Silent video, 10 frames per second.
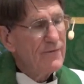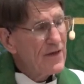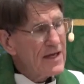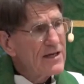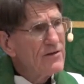
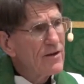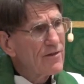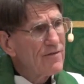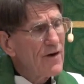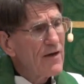the end of
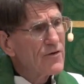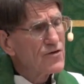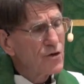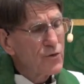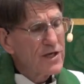the Father's
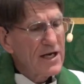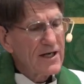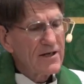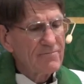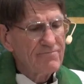
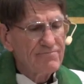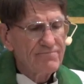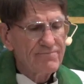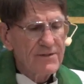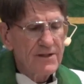creation,
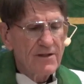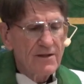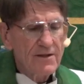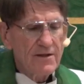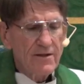
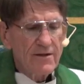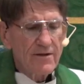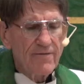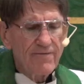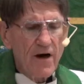
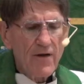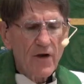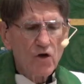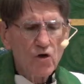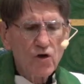the
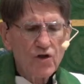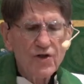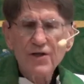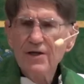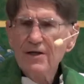Father looked
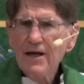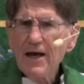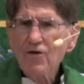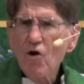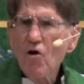
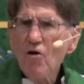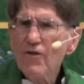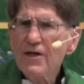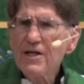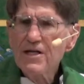at all
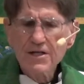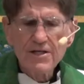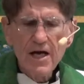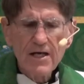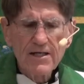that he had
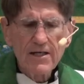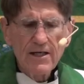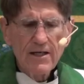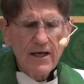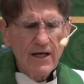done
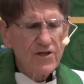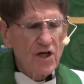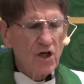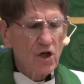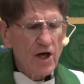and
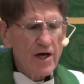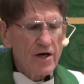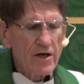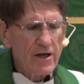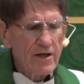
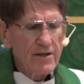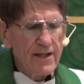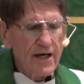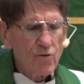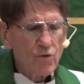declared
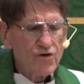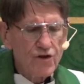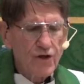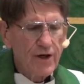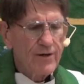that it was
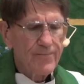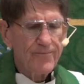good.